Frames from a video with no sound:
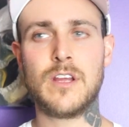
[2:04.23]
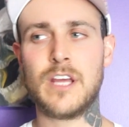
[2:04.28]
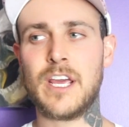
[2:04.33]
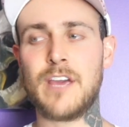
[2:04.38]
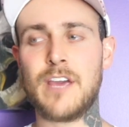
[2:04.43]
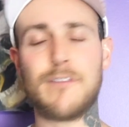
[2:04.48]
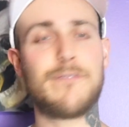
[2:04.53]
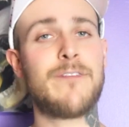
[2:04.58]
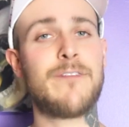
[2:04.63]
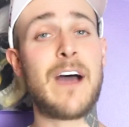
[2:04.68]

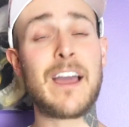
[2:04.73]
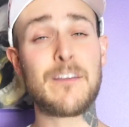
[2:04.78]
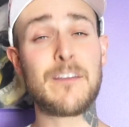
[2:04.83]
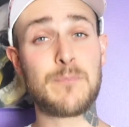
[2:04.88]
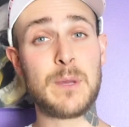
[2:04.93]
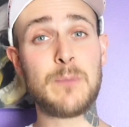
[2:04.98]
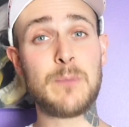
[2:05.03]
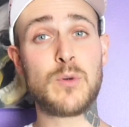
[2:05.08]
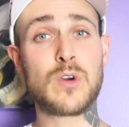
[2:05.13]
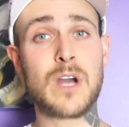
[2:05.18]
If 5
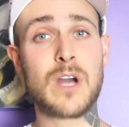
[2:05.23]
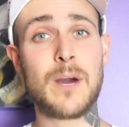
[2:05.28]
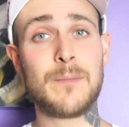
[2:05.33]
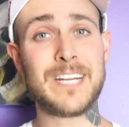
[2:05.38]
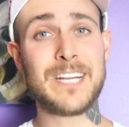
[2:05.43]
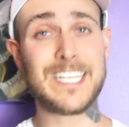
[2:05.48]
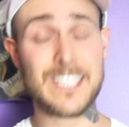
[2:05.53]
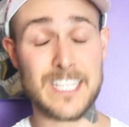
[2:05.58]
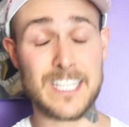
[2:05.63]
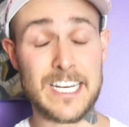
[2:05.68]
people come
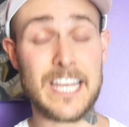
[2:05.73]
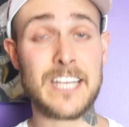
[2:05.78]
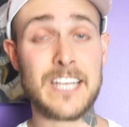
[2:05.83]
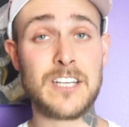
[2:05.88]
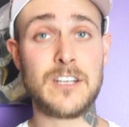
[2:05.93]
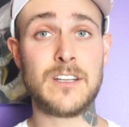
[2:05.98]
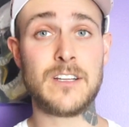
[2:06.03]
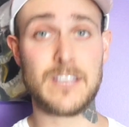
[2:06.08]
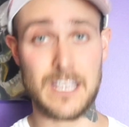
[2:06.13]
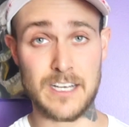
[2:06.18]
in and
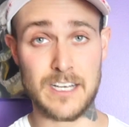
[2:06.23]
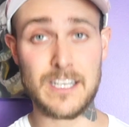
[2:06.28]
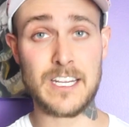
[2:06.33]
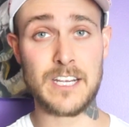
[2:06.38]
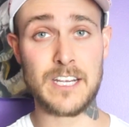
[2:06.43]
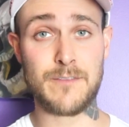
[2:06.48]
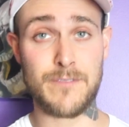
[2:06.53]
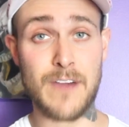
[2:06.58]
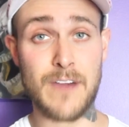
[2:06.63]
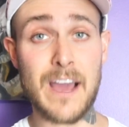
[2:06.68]
they
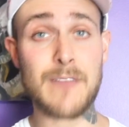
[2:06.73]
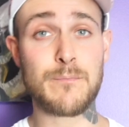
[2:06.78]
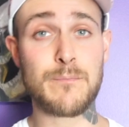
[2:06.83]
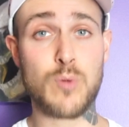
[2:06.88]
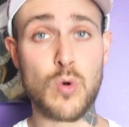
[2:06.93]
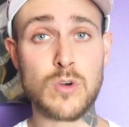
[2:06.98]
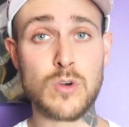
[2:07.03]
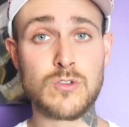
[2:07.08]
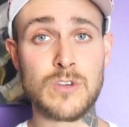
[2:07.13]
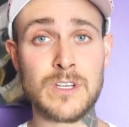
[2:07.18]
need 5
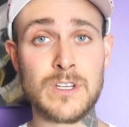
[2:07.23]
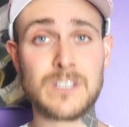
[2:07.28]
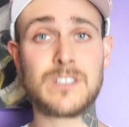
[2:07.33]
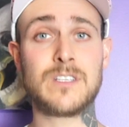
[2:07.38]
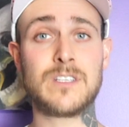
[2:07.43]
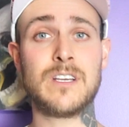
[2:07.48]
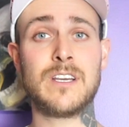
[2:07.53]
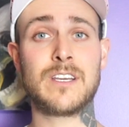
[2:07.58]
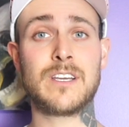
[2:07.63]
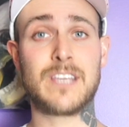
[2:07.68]

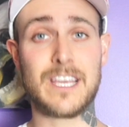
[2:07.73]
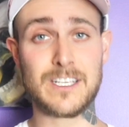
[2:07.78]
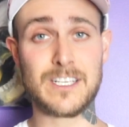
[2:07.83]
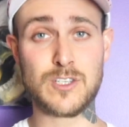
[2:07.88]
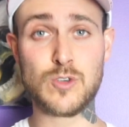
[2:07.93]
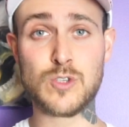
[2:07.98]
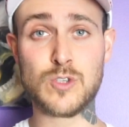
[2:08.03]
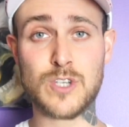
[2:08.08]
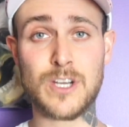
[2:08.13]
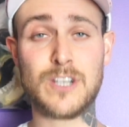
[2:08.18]
portraits, guess
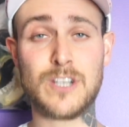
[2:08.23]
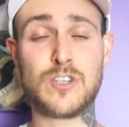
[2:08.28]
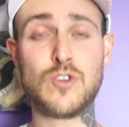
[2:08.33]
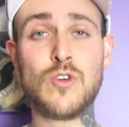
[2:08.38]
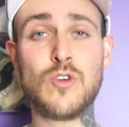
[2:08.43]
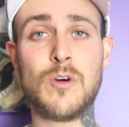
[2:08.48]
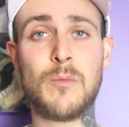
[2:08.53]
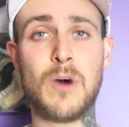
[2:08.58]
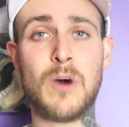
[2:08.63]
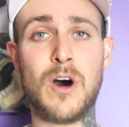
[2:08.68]
who's gonna do
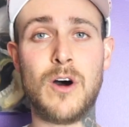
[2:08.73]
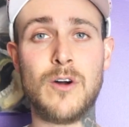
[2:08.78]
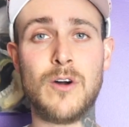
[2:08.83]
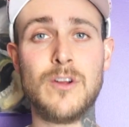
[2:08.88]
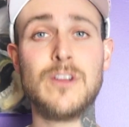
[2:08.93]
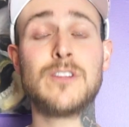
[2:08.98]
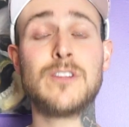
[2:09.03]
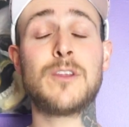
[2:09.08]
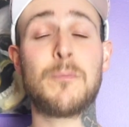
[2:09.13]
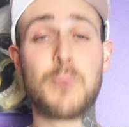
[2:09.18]
them all?
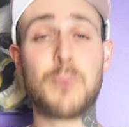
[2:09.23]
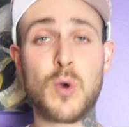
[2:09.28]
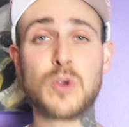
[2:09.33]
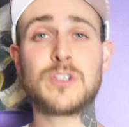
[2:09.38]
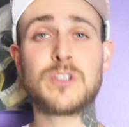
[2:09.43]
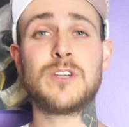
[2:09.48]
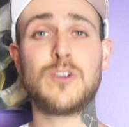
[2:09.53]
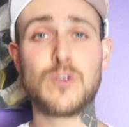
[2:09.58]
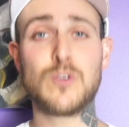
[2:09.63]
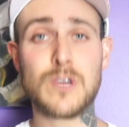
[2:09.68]
The
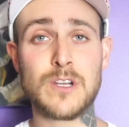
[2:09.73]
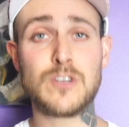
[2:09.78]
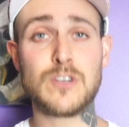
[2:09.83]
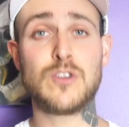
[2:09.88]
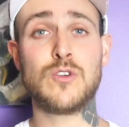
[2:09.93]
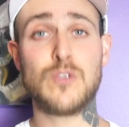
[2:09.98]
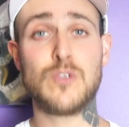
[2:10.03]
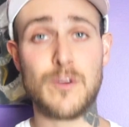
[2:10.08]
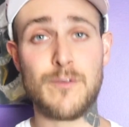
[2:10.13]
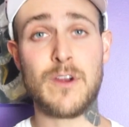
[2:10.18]
person who can
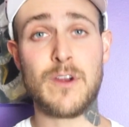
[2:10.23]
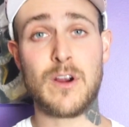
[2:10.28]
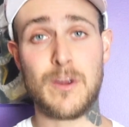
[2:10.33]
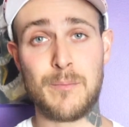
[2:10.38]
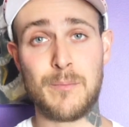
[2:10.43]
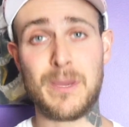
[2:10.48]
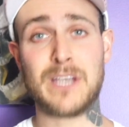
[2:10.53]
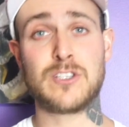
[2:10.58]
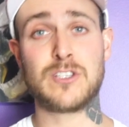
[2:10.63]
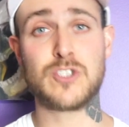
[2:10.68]
do the very
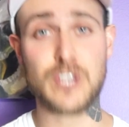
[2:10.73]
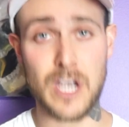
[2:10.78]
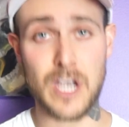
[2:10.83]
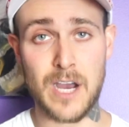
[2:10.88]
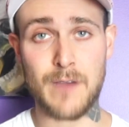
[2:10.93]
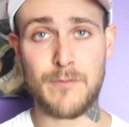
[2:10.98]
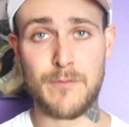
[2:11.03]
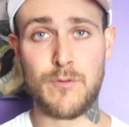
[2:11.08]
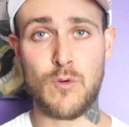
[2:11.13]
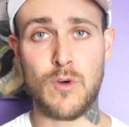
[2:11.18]
best
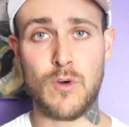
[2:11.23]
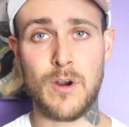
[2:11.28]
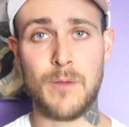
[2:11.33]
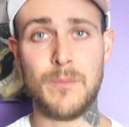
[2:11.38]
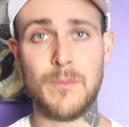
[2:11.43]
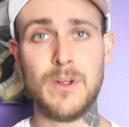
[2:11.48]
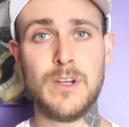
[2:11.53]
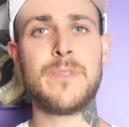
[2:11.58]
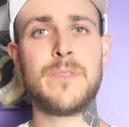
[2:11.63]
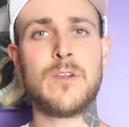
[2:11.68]
job for them.